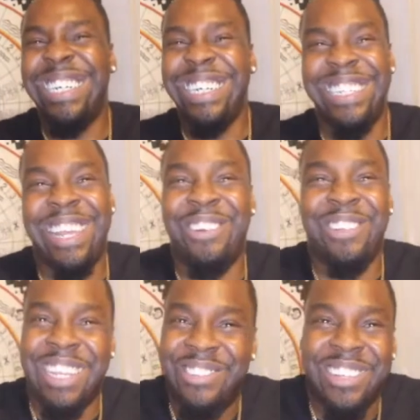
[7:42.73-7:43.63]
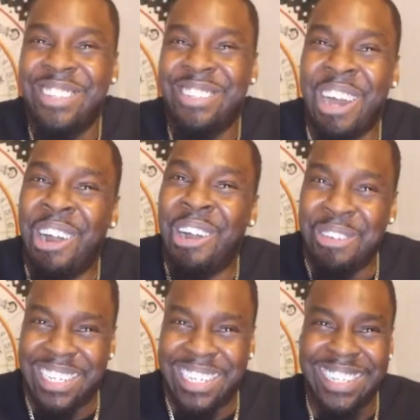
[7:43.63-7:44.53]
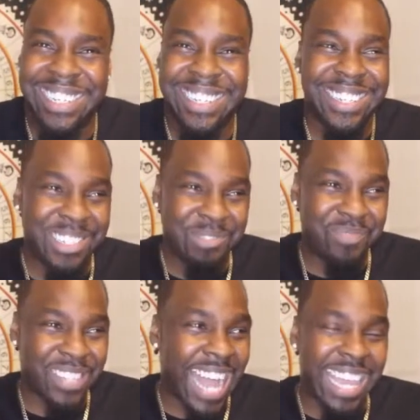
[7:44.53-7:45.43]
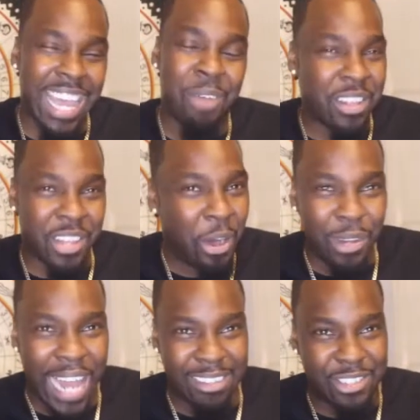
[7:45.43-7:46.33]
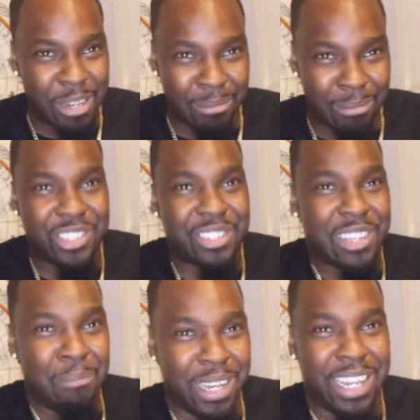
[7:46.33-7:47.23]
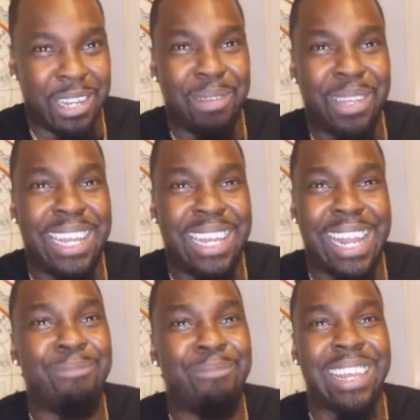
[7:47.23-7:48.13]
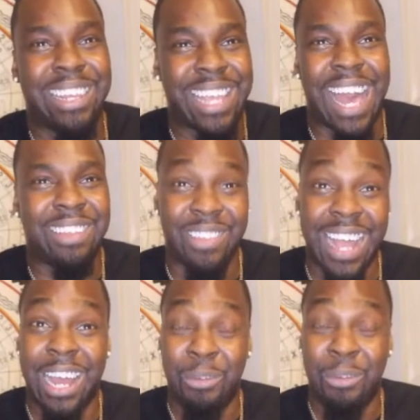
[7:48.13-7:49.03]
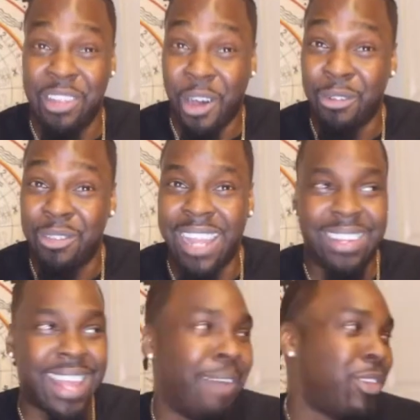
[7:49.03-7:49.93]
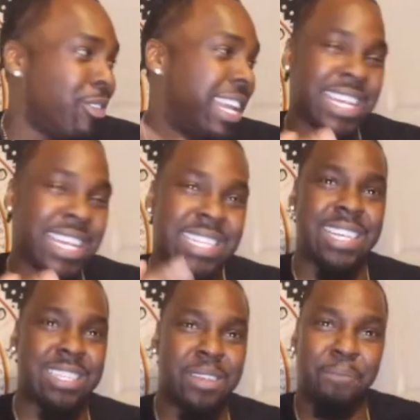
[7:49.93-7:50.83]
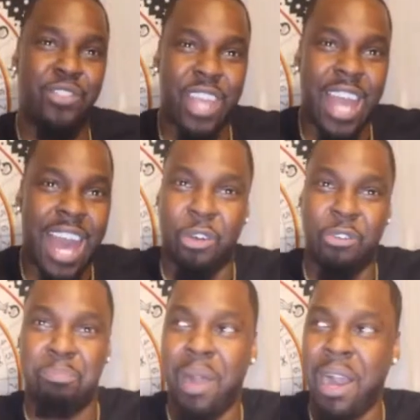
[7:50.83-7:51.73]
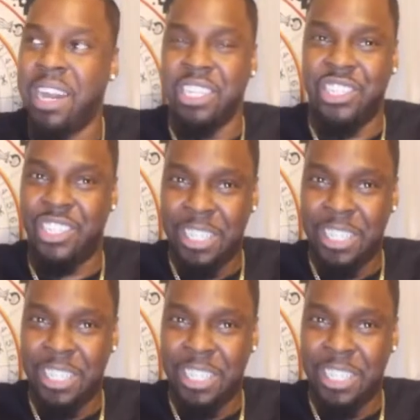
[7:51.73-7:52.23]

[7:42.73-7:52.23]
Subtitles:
They're going to think it's just a joke. I can't wear it the whole live stream. I'm going to just come in the beginning and I got to wear it the whole thing. Damn, you niggas is, y'all don't budge.